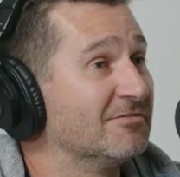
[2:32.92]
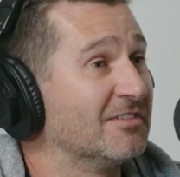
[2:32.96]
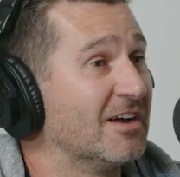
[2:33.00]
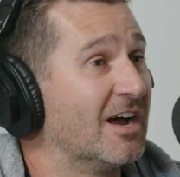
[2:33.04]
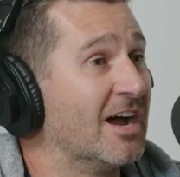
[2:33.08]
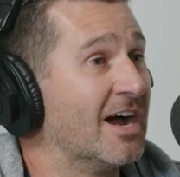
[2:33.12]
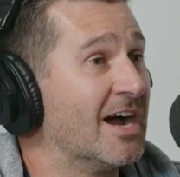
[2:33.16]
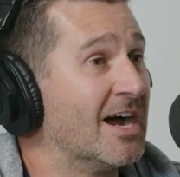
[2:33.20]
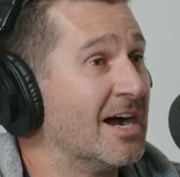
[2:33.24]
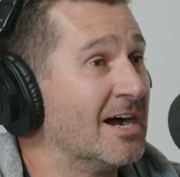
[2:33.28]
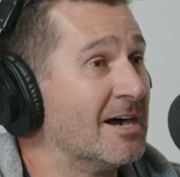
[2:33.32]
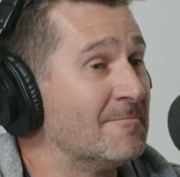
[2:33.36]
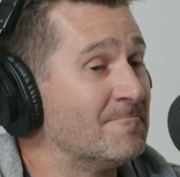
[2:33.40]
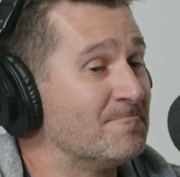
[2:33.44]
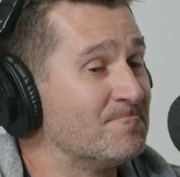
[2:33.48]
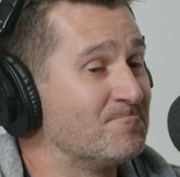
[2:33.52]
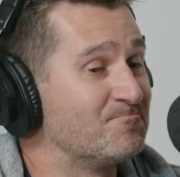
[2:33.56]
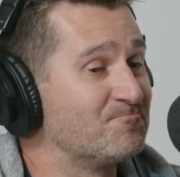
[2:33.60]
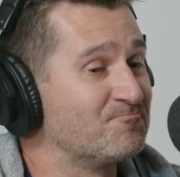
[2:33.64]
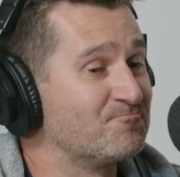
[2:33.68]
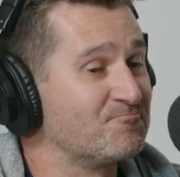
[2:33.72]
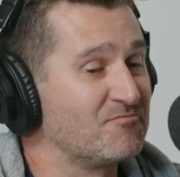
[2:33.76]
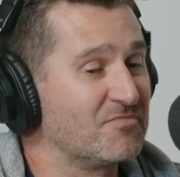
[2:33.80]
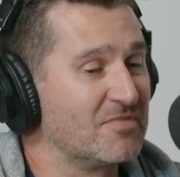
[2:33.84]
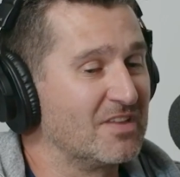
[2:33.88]
Right.
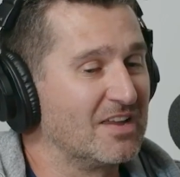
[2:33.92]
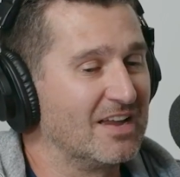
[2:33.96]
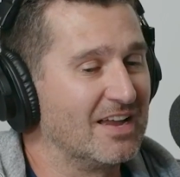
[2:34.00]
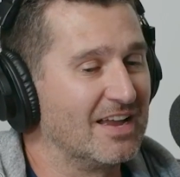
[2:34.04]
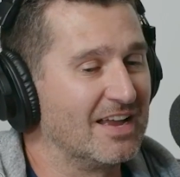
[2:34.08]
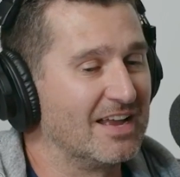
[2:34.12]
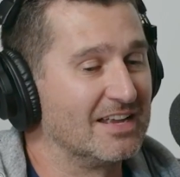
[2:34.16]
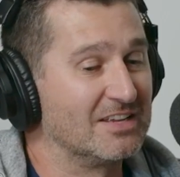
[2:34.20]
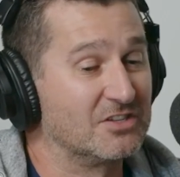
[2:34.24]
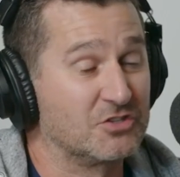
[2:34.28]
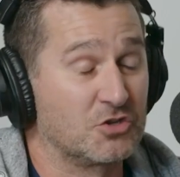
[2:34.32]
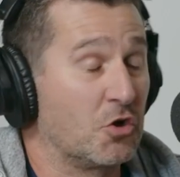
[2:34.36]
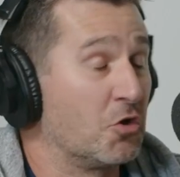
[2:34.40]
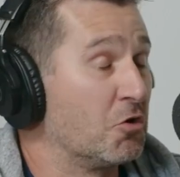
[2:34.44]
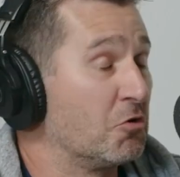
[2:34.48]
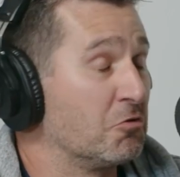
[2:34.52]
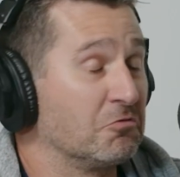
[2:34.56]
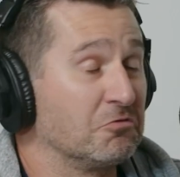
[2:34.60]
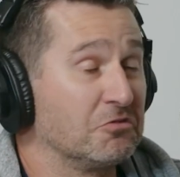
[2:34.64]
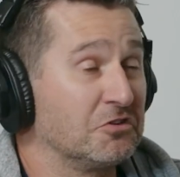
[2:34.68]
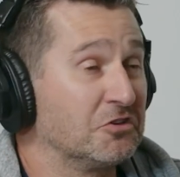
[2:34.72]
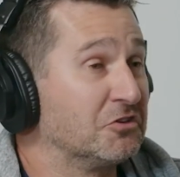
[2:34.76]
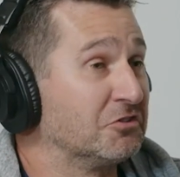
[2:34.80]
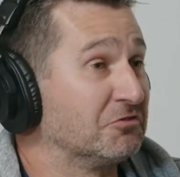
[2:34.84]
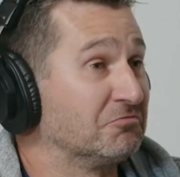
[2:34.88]

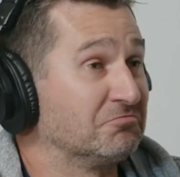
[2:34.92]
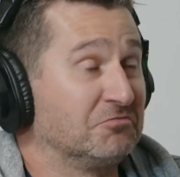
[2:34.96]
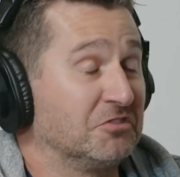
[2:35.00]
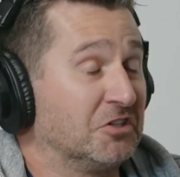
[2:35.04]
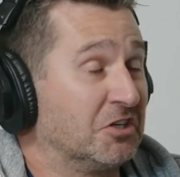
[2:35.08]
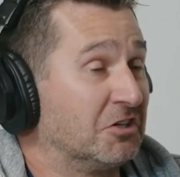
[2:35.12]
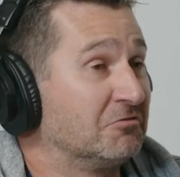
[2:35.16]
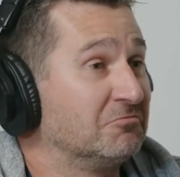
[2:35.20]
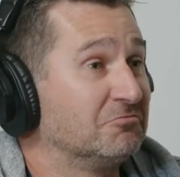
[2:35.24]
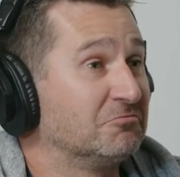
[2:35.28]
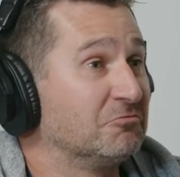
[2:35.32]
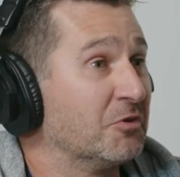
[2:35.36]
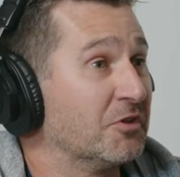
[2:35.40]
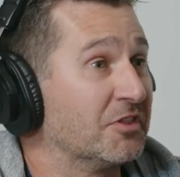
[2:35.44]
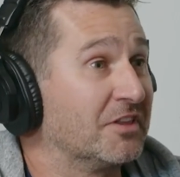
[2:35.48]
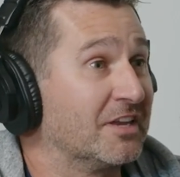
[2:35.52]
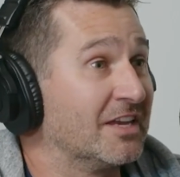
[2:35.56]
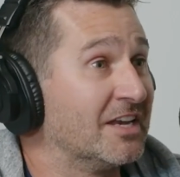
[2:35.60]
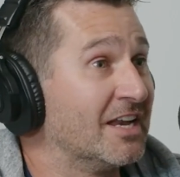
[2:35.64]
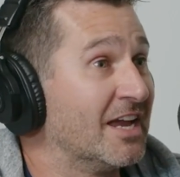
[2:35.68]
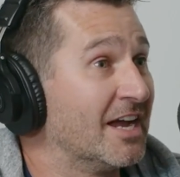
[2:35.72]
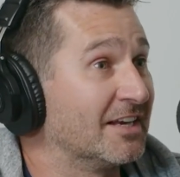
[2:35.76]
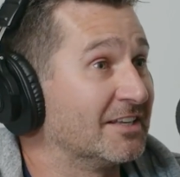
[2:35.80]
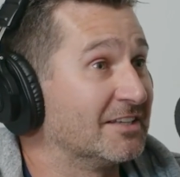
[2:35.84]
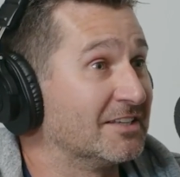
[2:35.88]
So, with
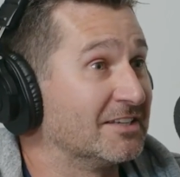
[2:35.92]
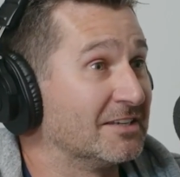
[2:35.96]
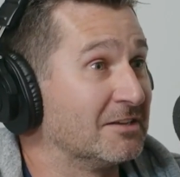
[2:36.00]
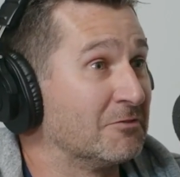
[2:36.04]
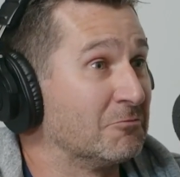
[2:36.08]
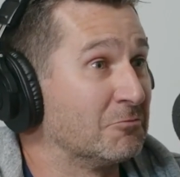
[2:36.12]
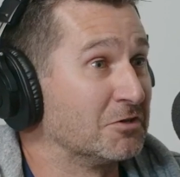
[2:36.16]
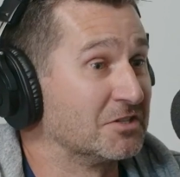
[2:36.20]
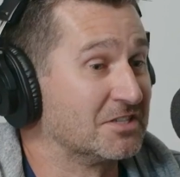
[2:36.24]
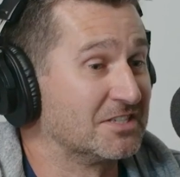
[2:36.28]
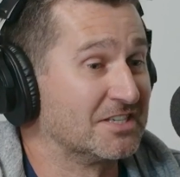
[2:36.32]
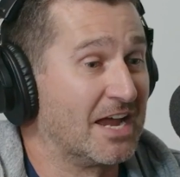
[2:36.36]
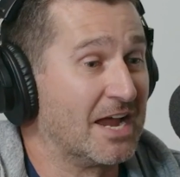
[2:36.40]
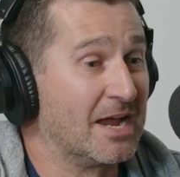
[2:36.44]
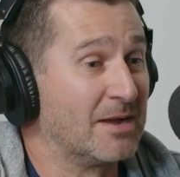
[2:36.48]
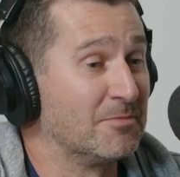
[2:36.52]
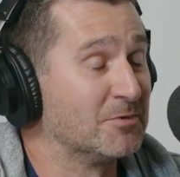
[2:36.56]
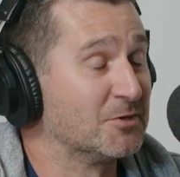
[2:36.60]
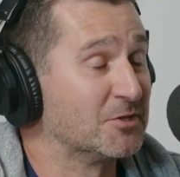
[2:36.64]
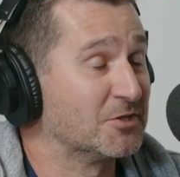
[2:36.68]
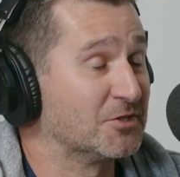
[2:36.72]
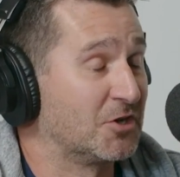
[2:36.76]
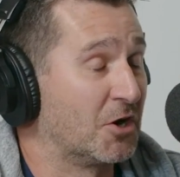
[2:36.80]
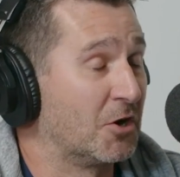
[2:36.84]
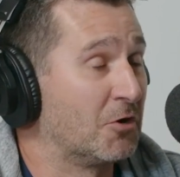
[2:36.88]
Connect, it was time
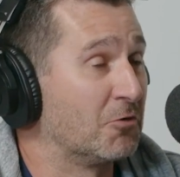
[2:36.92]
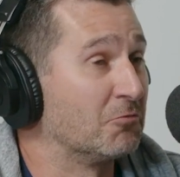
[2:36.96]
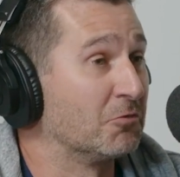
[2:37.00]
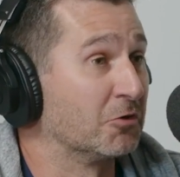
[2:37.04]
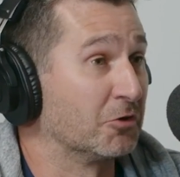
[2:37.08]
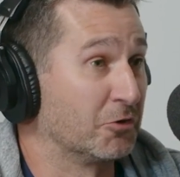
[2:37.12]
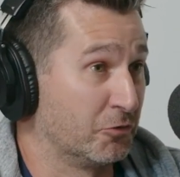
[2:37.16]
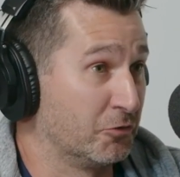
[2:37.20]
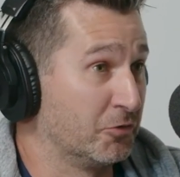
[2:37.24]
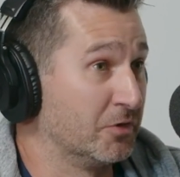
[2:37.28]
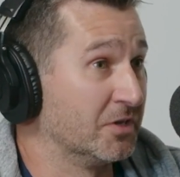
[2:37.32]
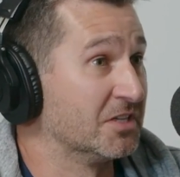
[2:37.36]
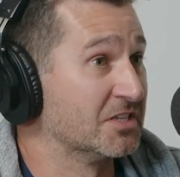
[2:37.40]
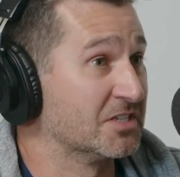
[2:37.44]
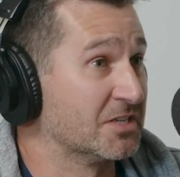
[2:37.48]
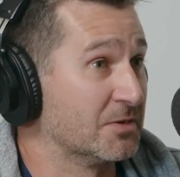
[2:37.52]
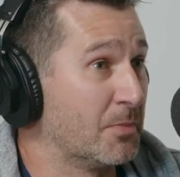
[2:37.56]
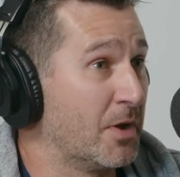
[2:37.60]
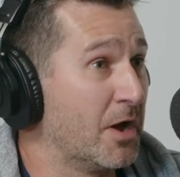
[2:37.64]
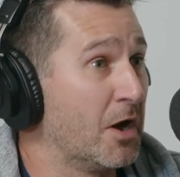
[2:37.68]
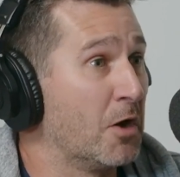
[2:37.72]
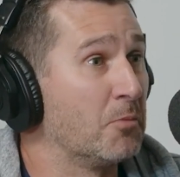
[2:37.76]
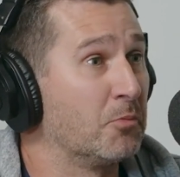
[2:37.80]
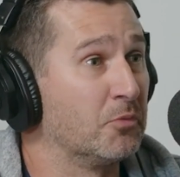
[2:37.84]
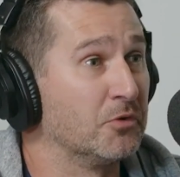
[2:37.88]
to start recruiting some
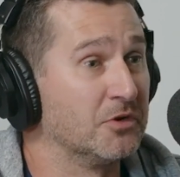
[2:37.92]
help.